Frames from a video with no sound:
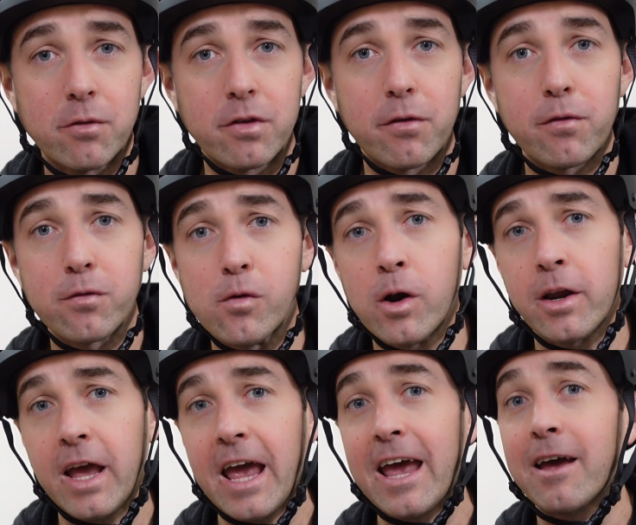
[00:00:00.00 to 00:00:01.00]
over the front
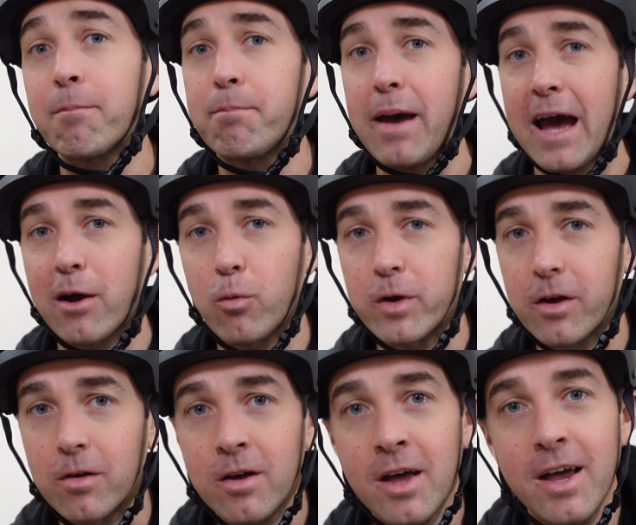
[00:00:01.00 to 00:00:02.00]
and back
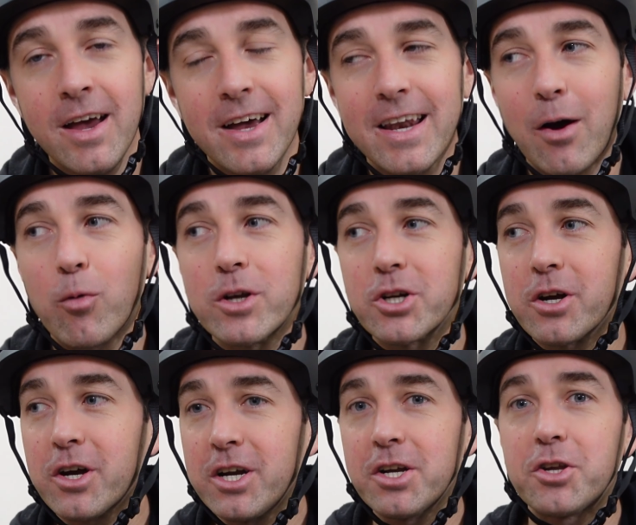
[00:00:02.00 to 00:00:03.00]
wheel. Now, what you're
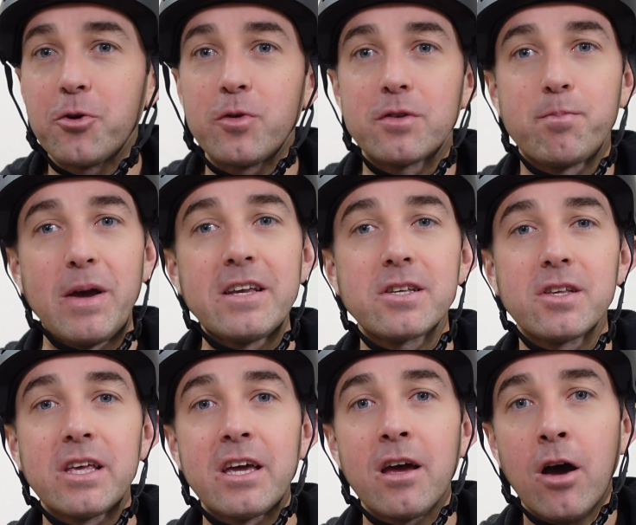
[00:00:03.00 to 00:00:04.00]
gonna do is
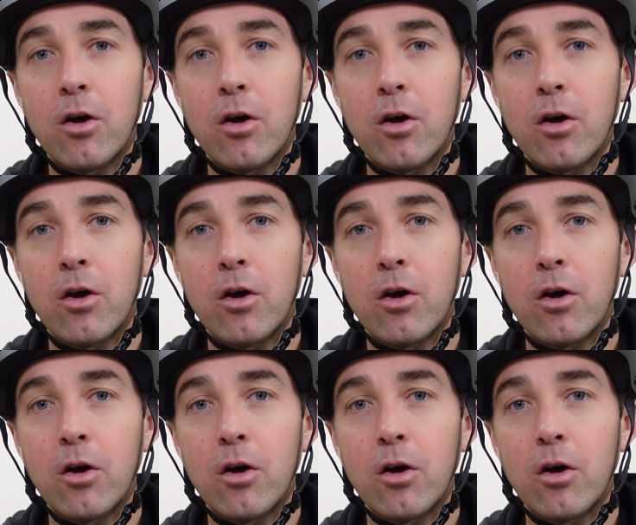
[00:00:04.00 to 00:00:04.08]
basically